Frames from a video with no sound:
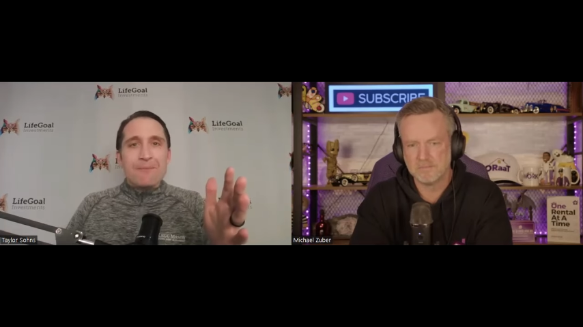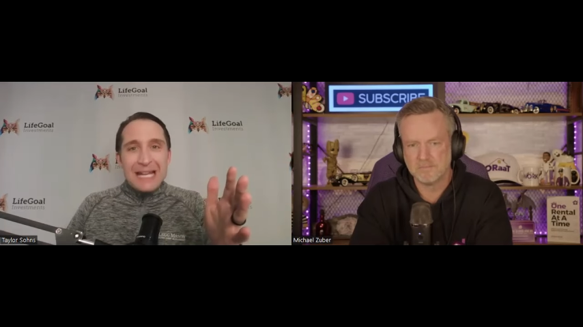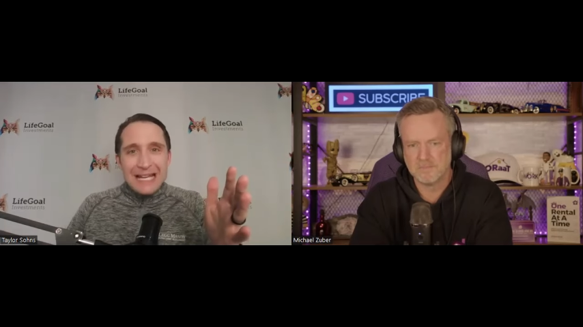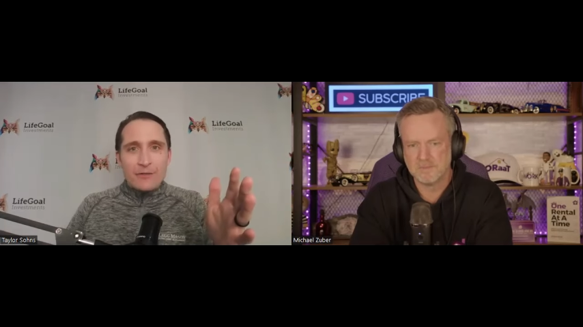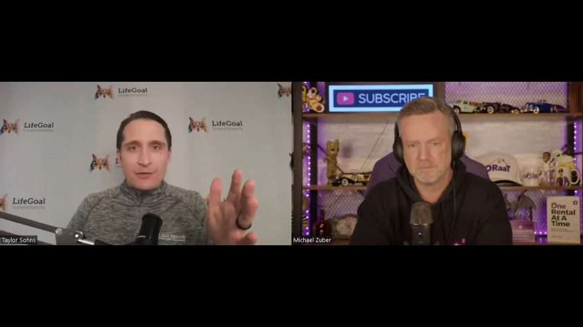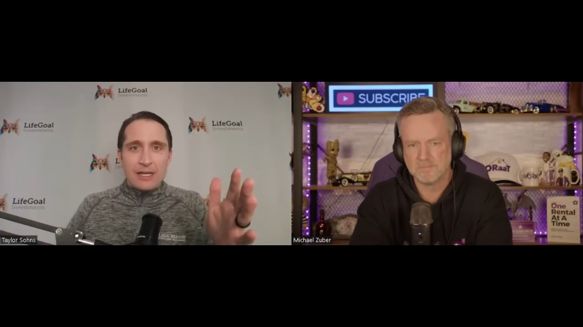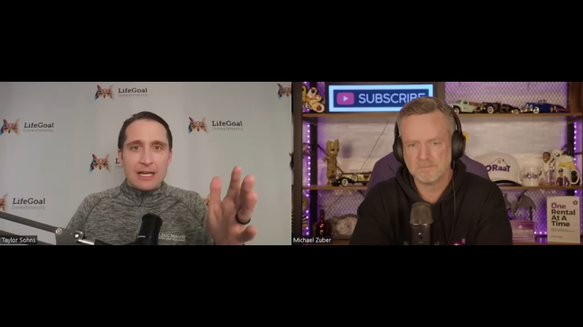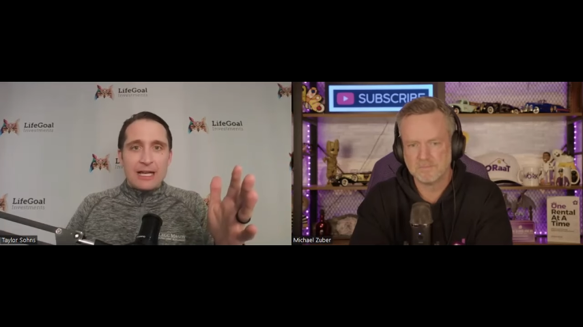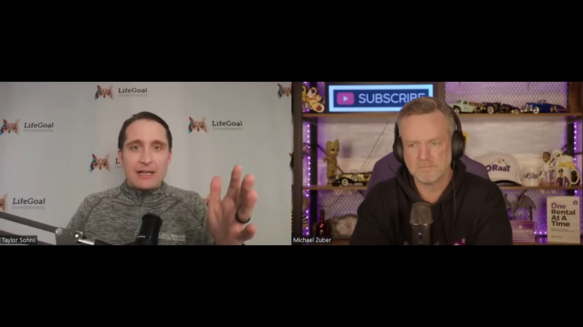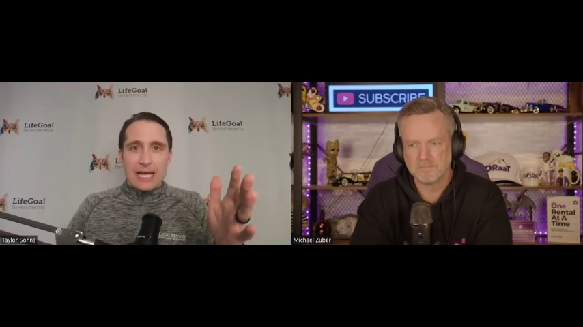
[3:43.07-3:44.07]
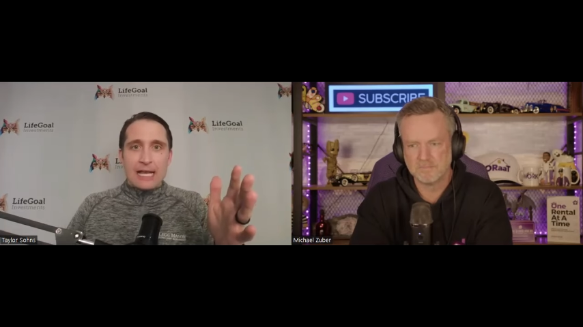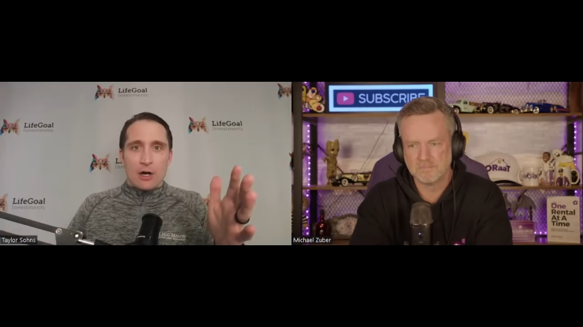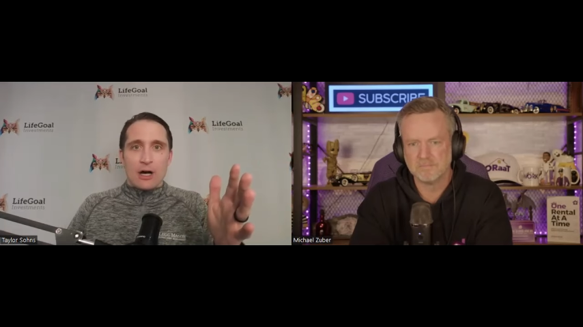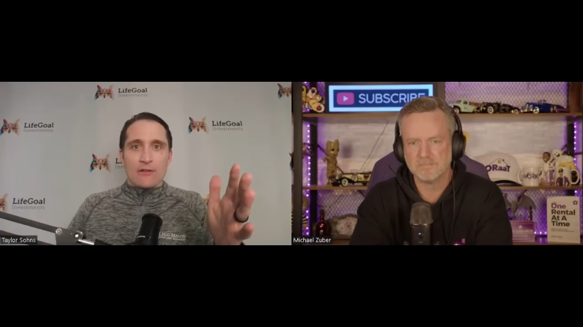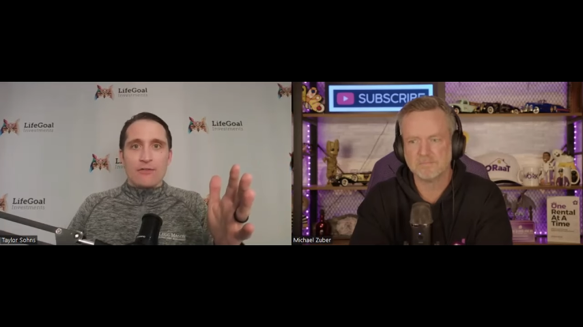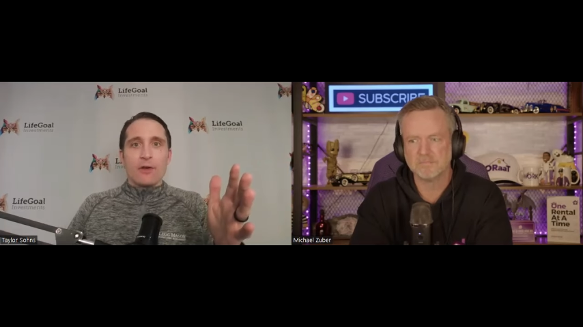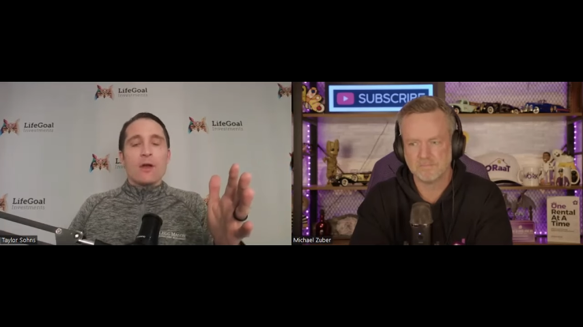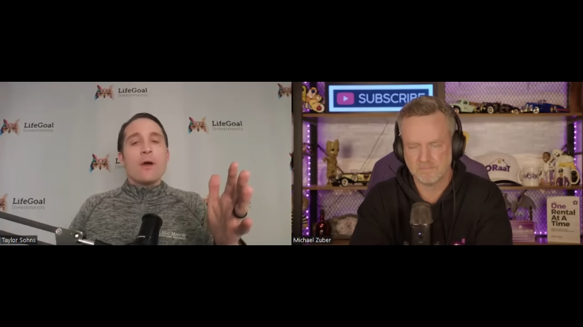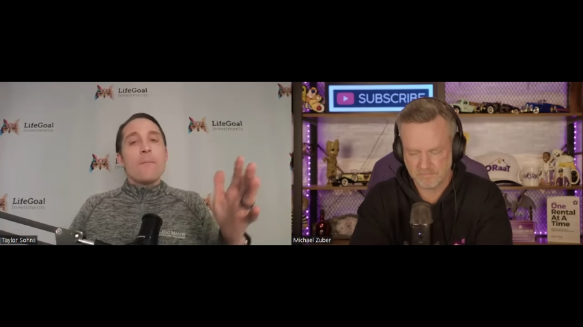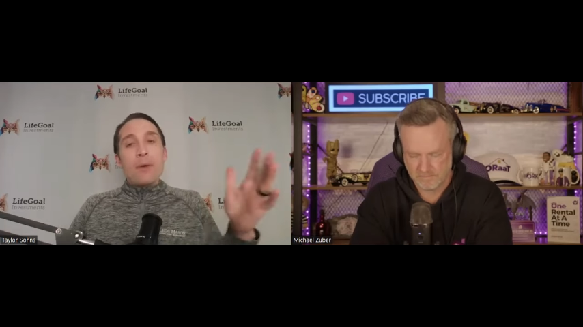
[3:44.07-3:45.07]
Speaker 1: meaningfully getting laid off,
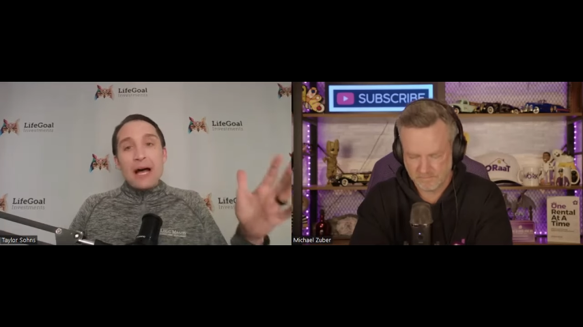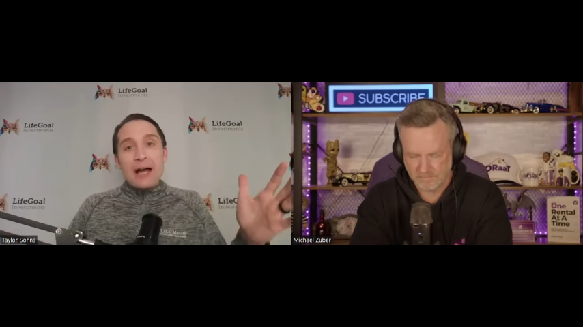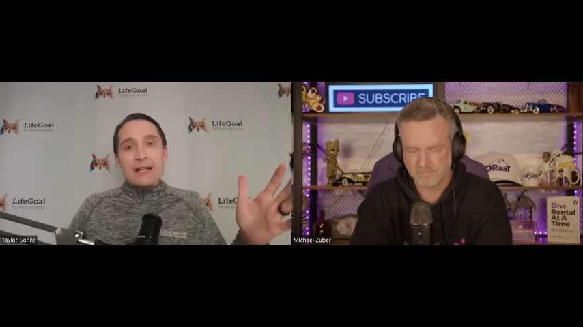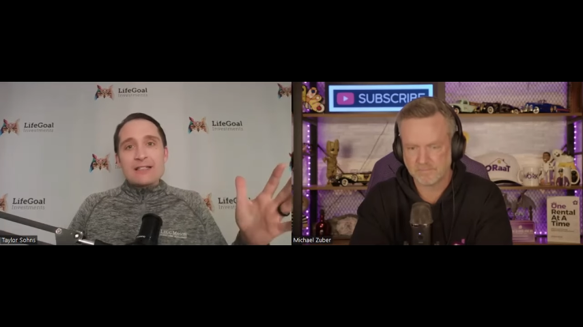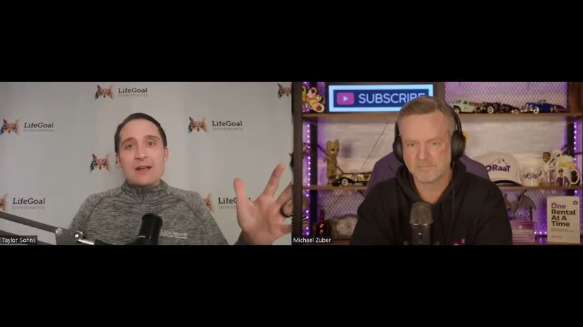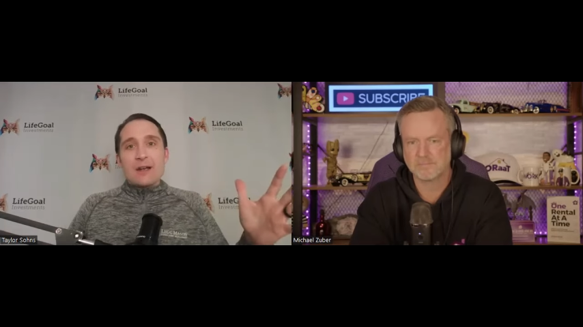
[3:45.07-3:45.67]
but